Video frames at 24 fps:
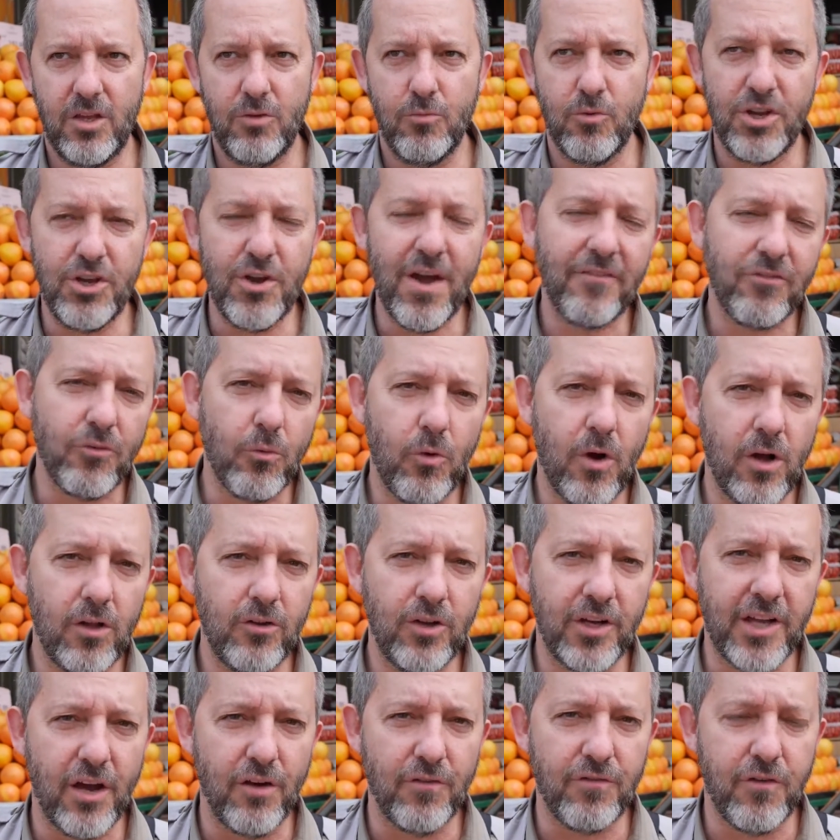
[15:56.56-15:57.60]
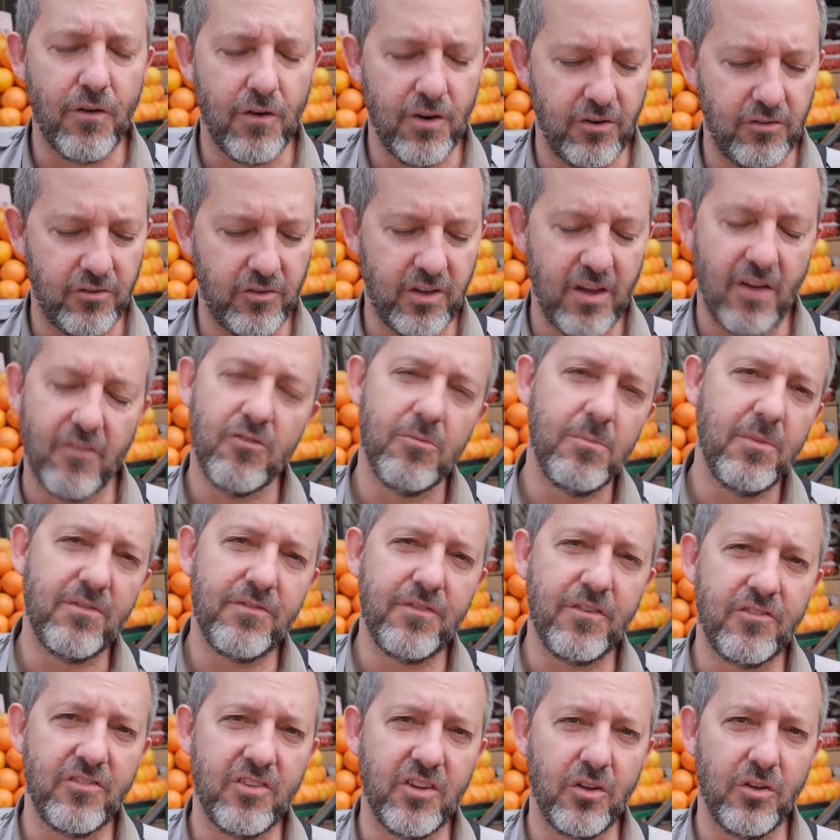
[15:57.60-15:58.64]
What you have to look out for is
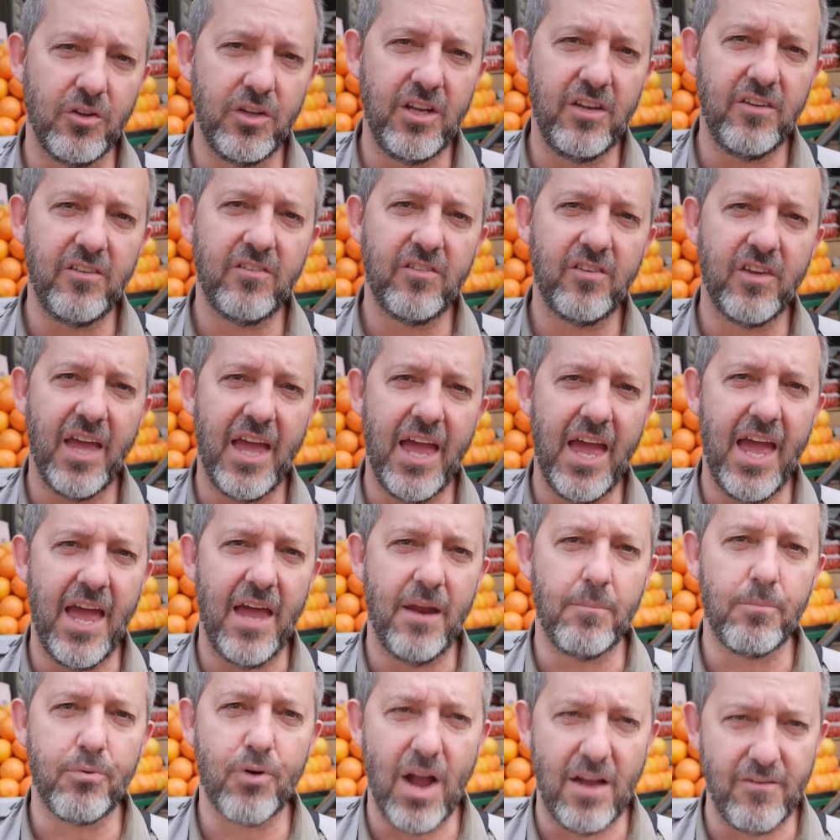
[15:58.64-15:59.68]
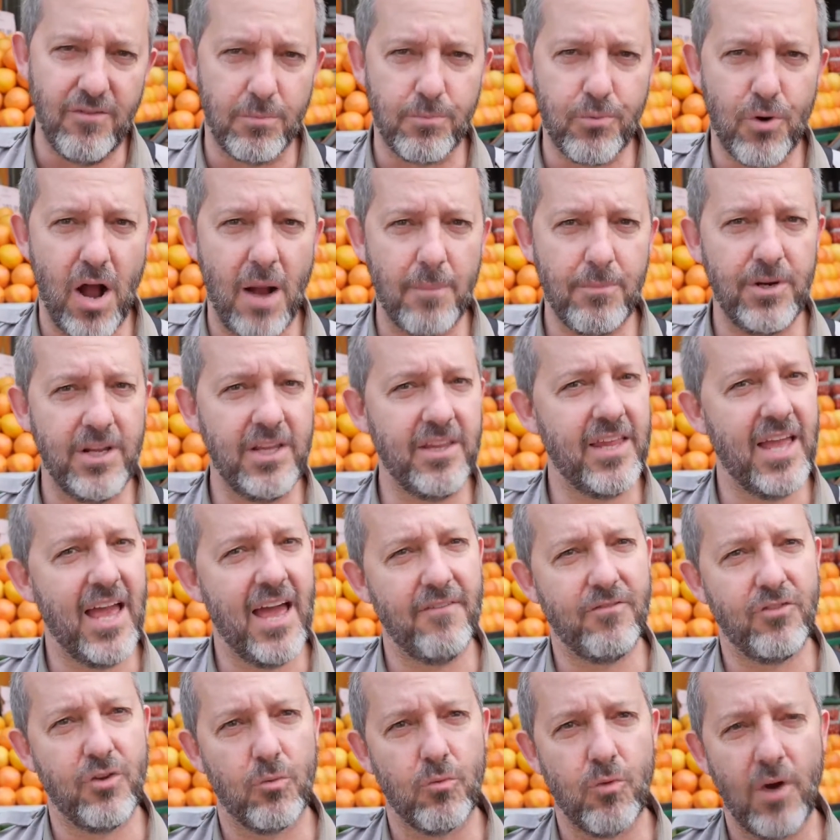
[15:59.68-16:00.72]
government facilities and private property. They
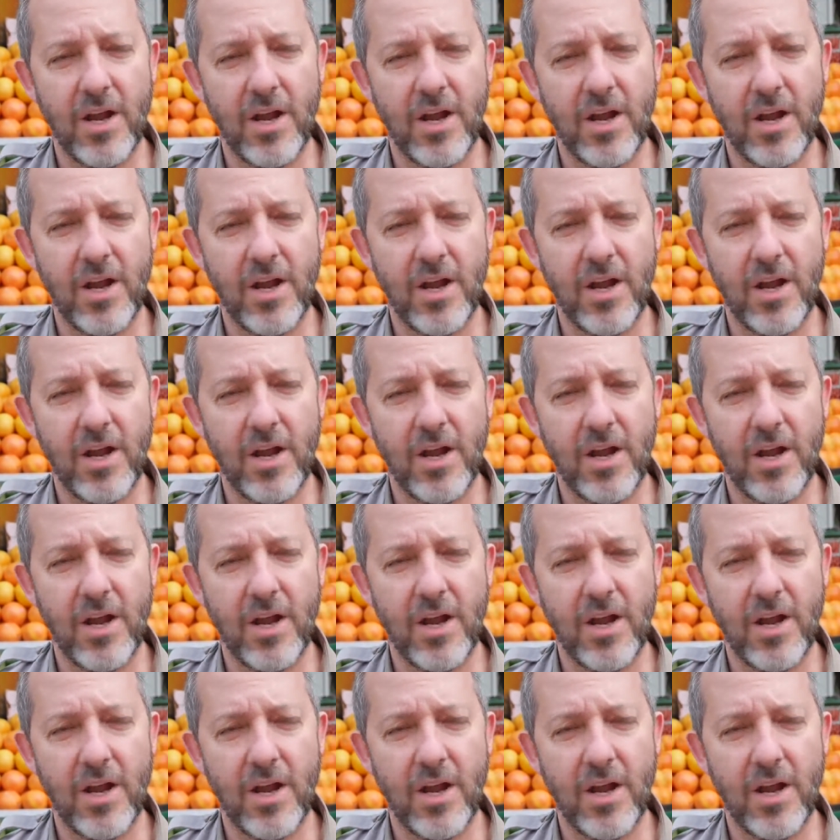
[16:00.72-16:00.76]
have the